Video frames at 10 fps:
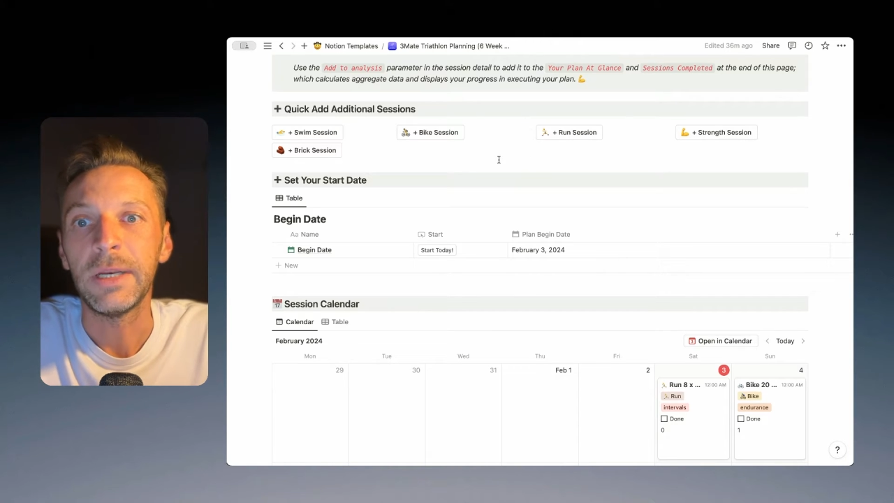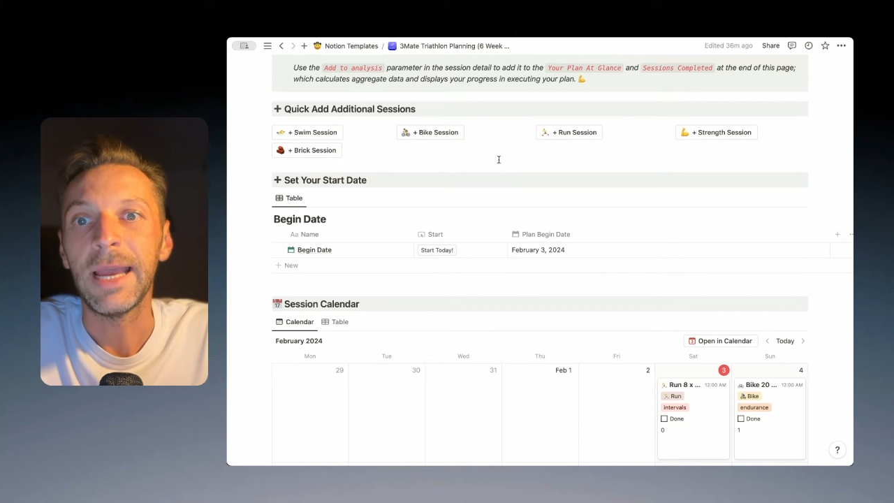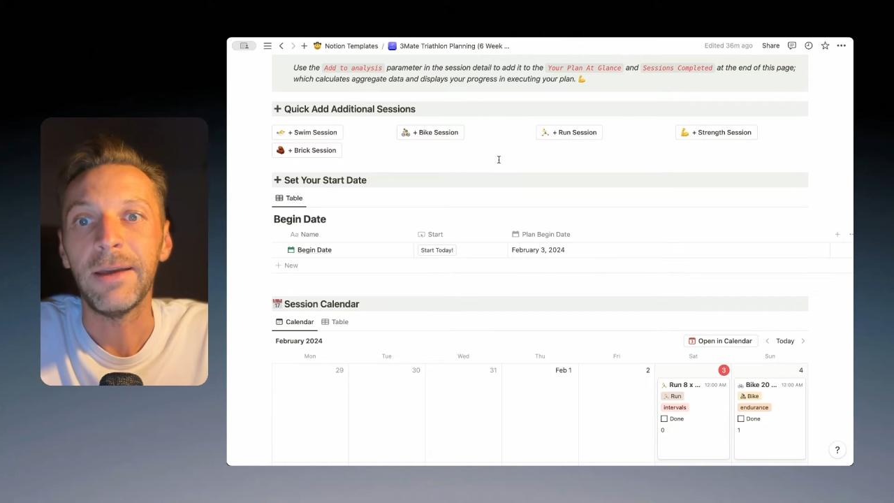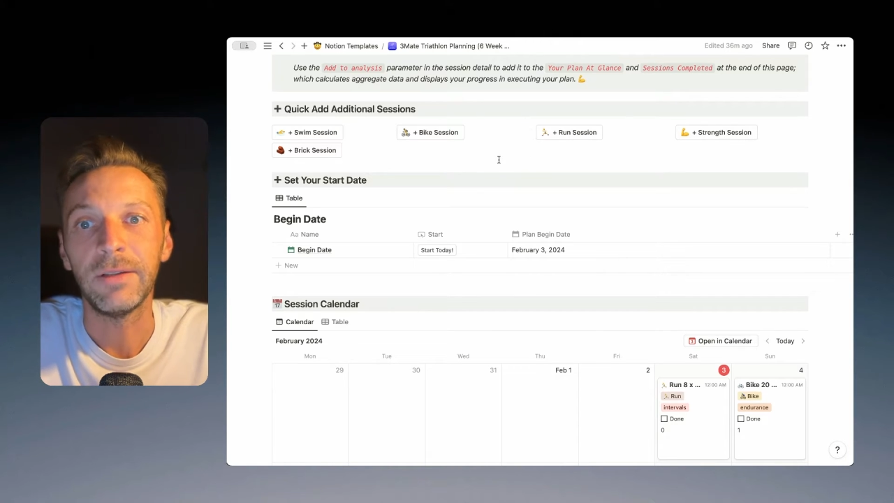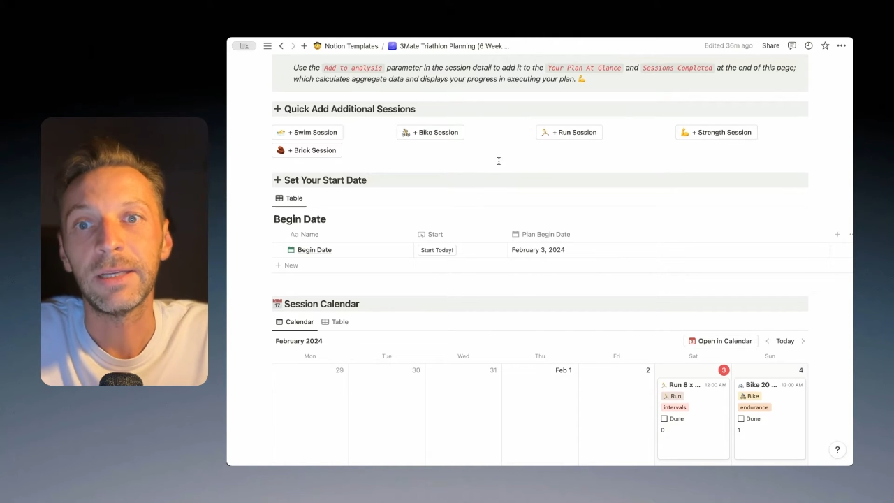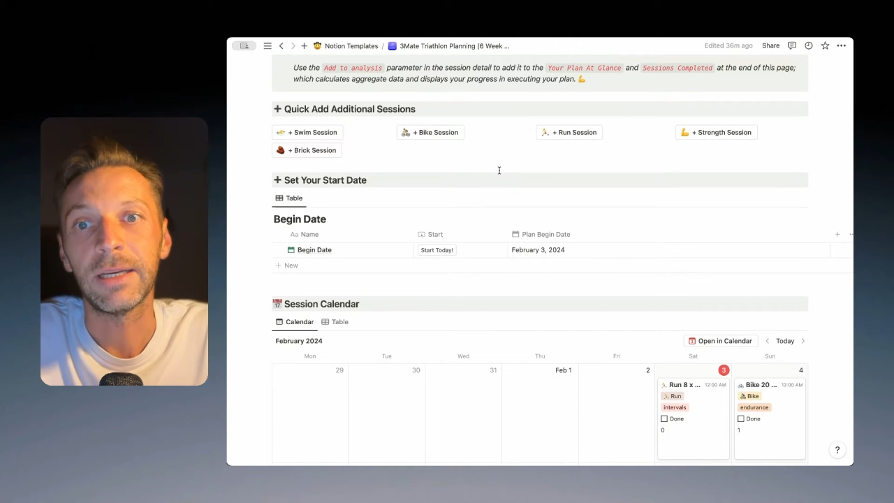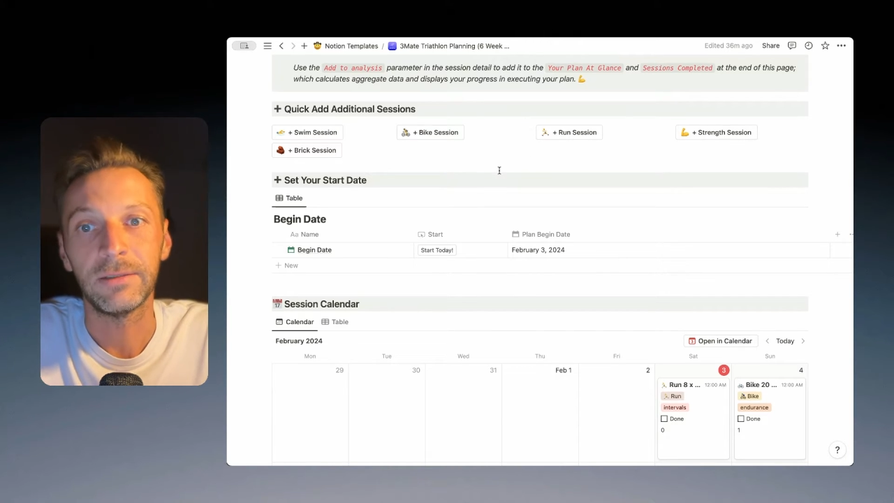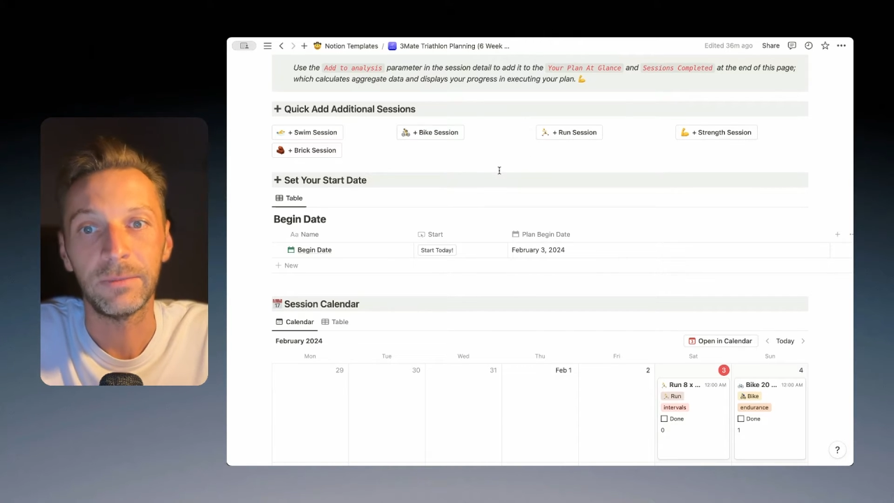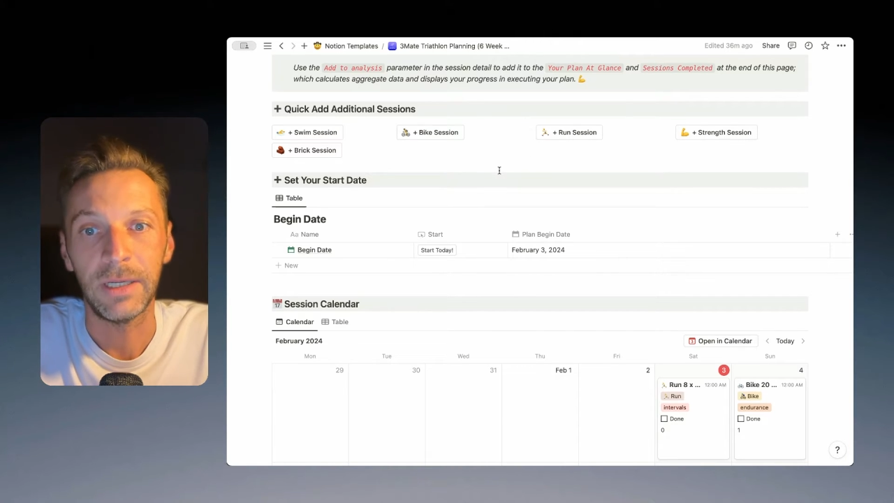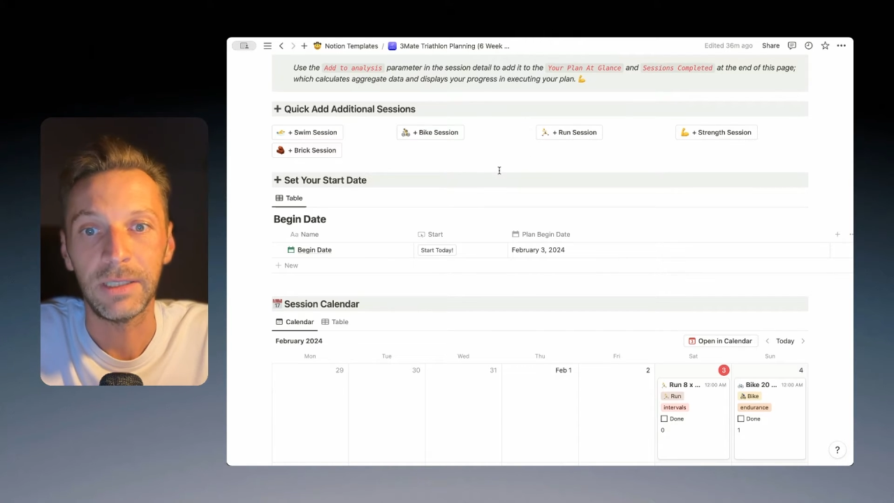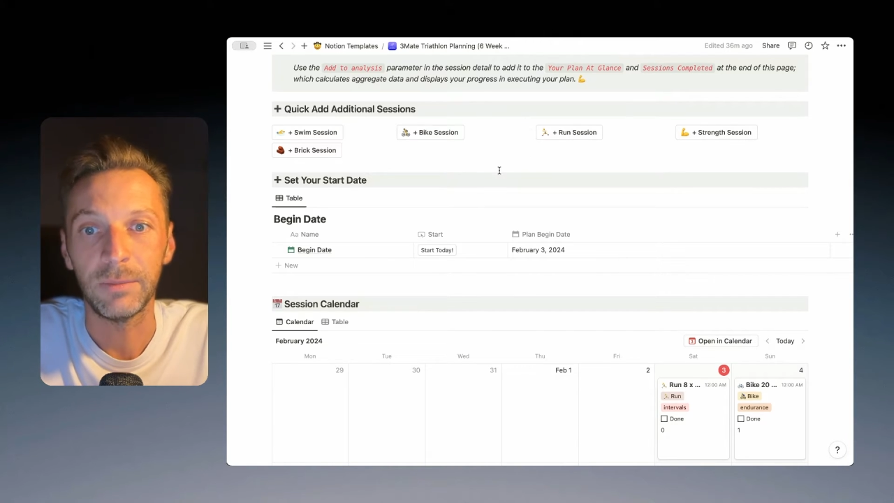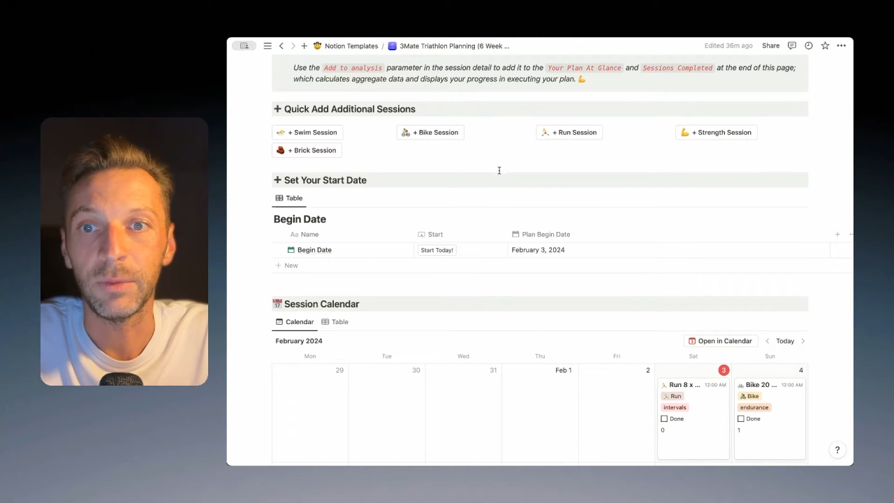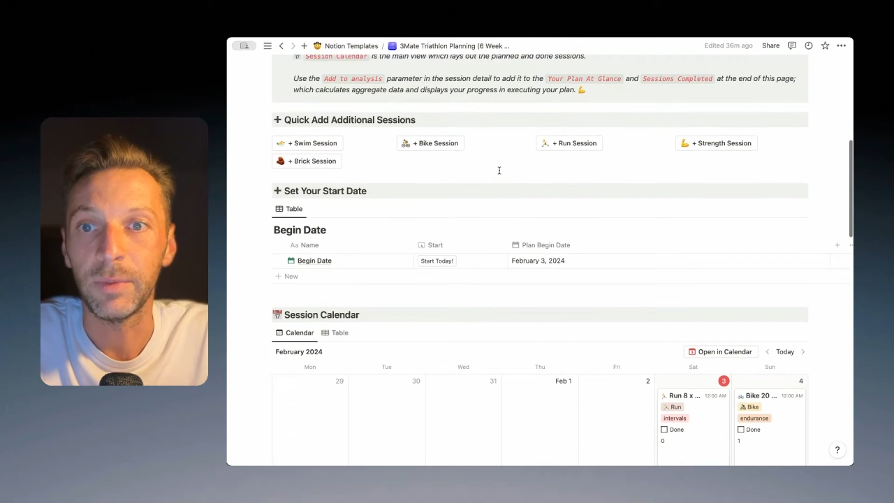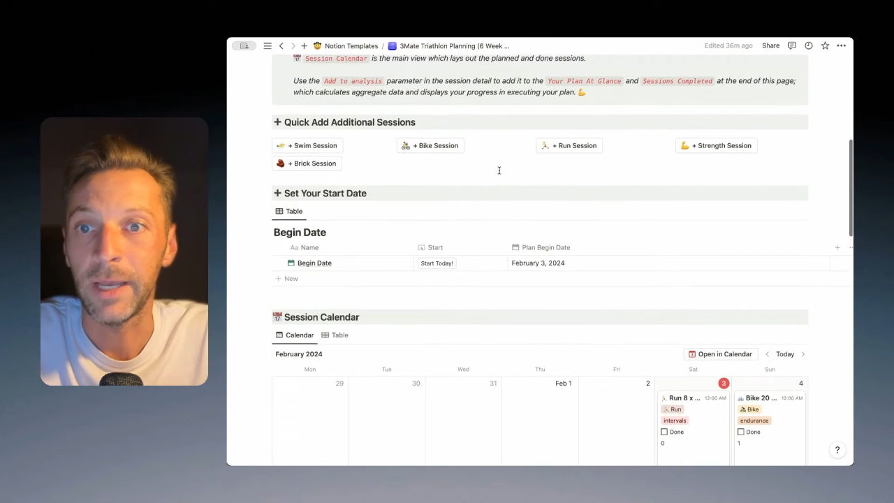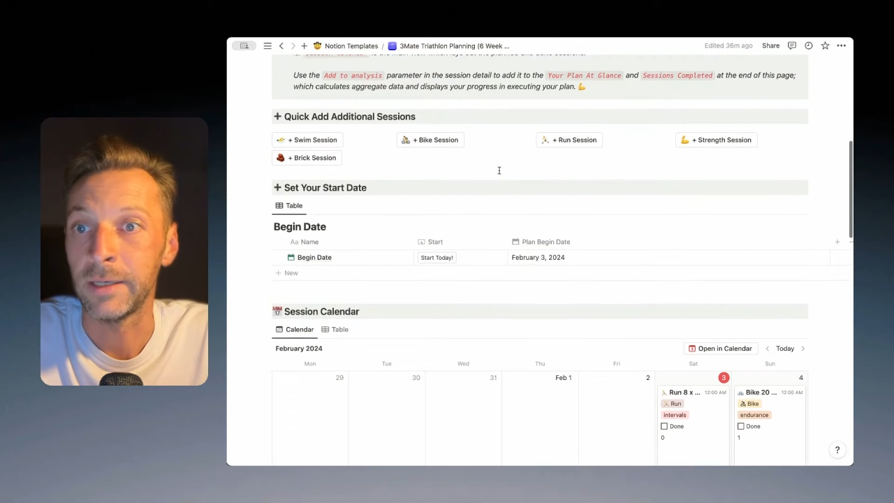heavily
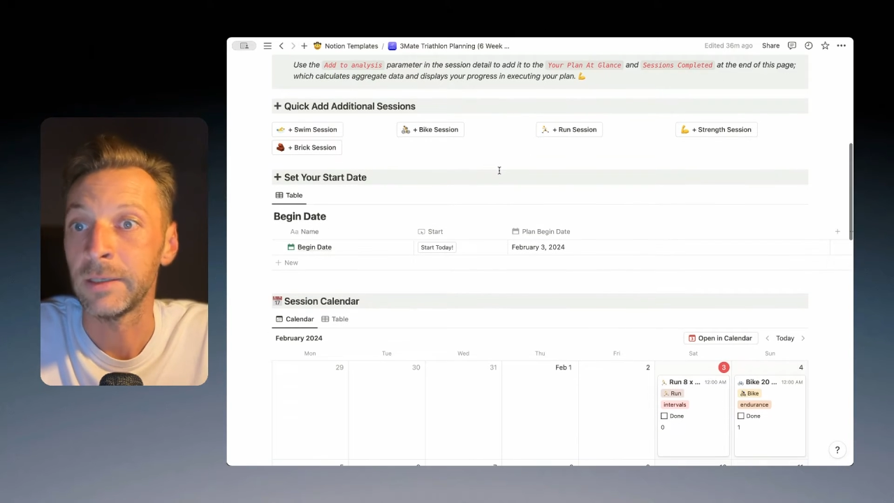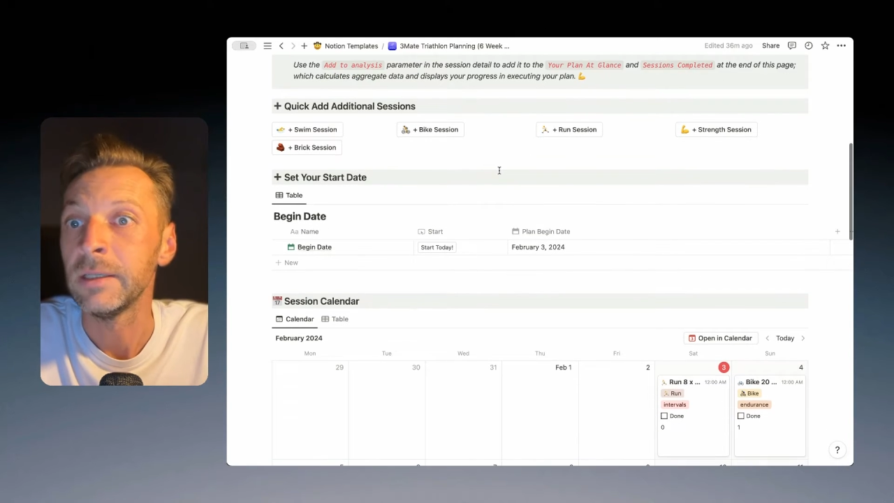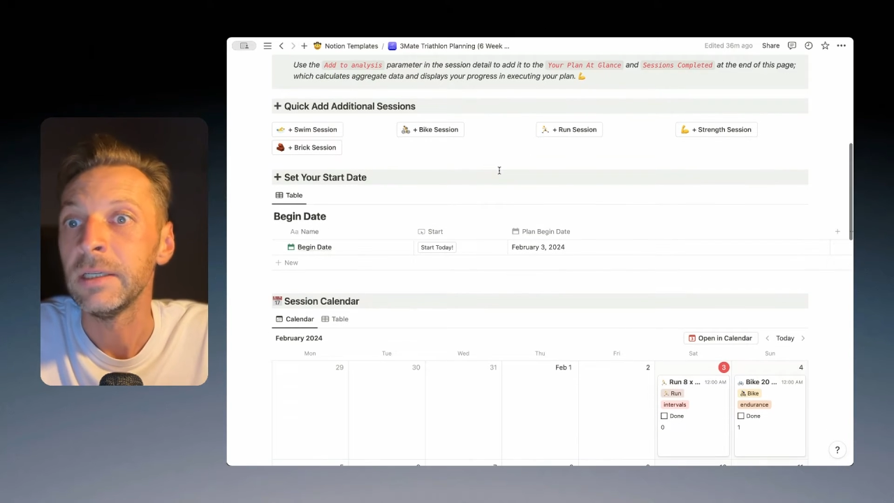customizable plan.